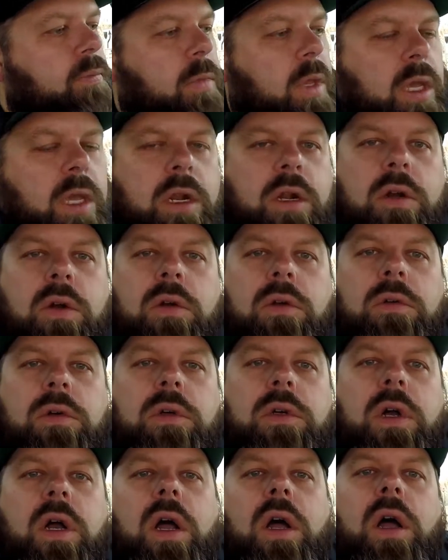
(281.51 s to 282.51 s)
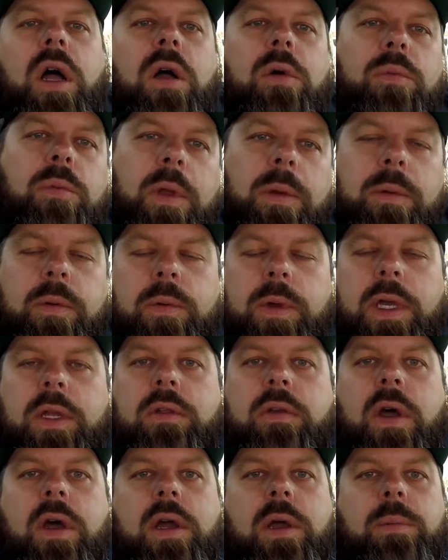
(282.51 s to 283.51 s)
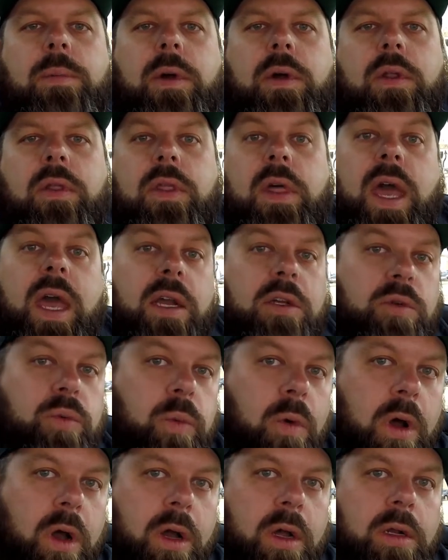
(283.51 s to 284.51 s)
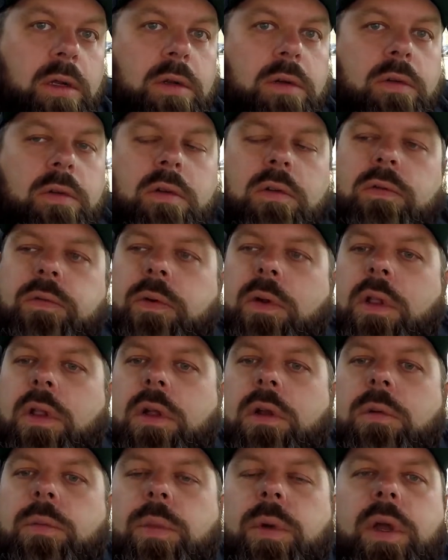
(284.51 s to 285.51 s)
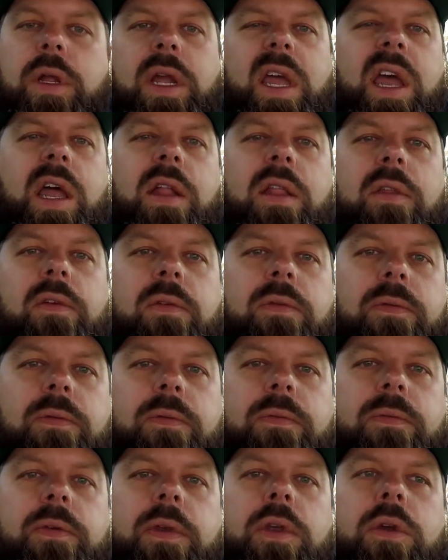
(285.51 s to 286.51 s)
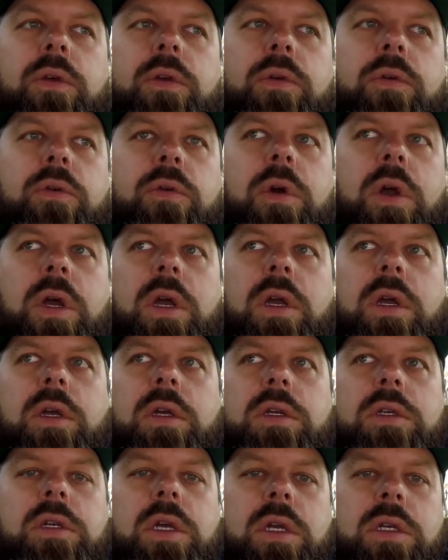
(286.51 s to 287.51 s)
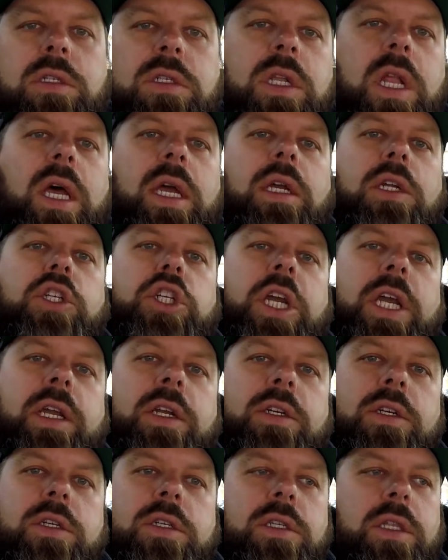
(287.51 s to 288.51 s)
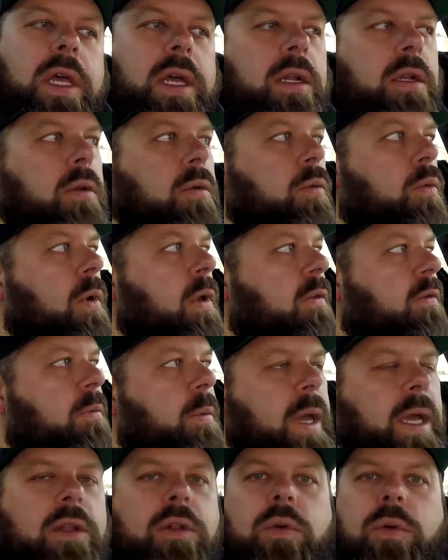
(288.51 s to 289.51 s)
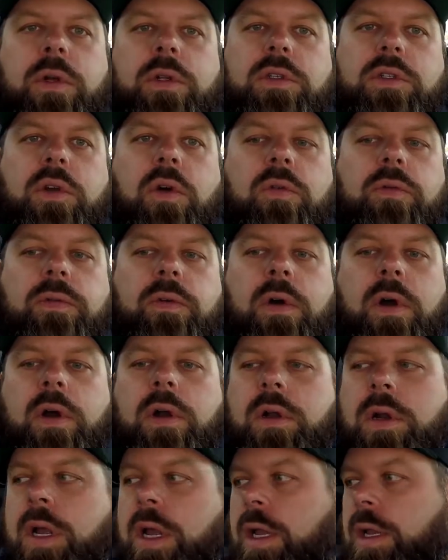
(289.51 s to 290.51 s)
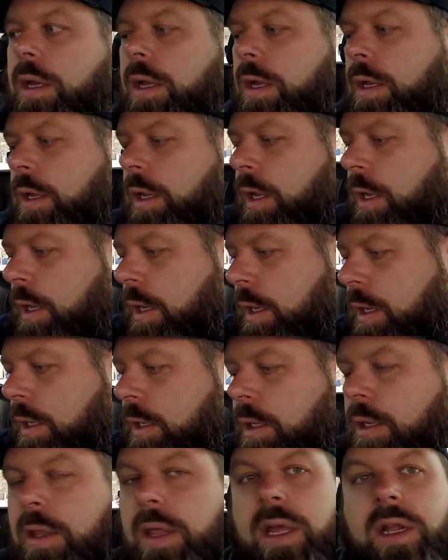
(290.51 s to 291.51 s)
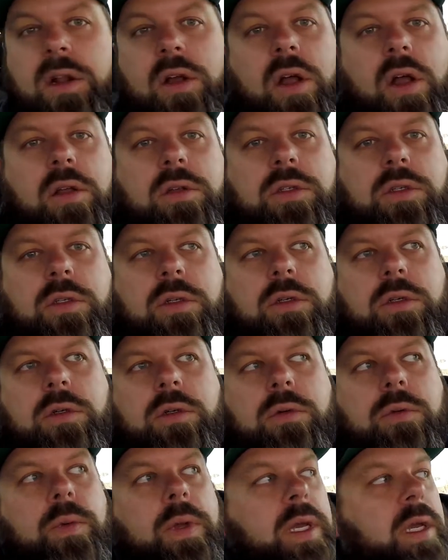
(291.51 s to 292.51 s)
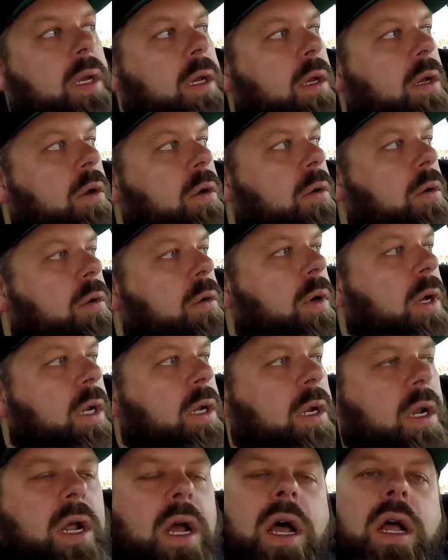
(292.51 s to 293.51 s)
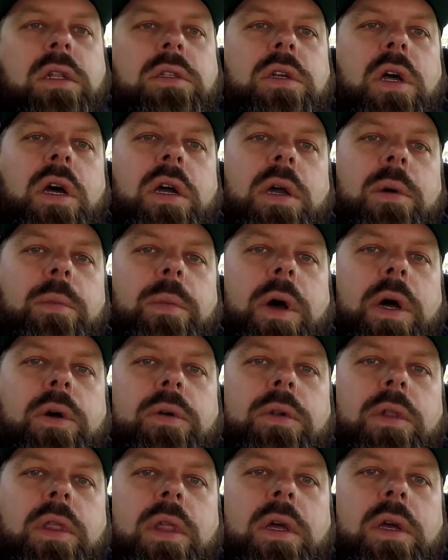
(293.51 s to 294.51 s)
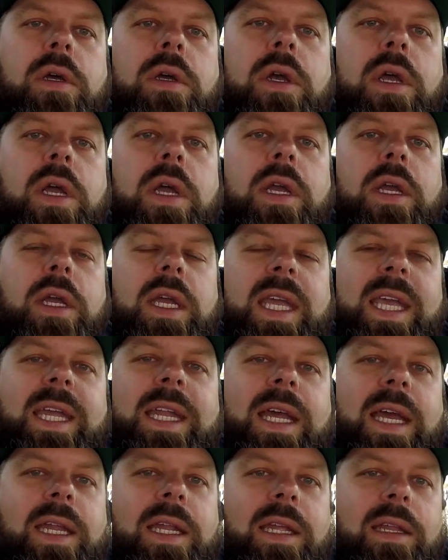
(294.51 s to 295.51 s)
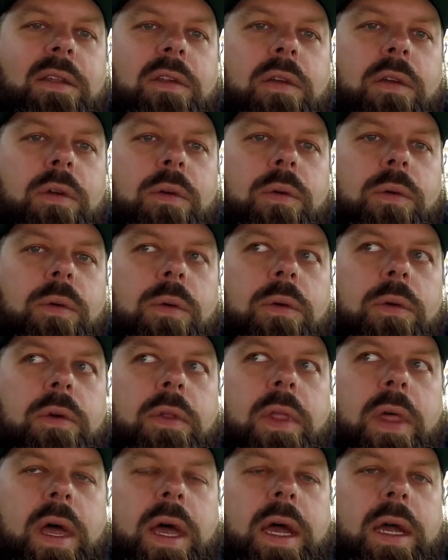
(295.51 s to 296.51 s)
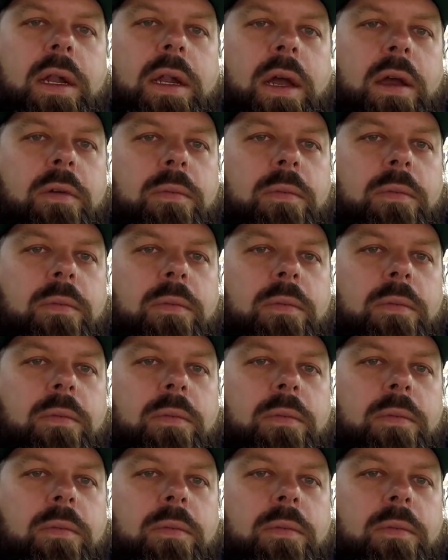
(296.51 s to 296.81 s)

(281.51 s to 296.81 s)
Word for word: you know, maybe we can talk about the X1 for a little bit and the few slight changes that we've made to it so far. And then also we can go and I'll talk about the E92 that I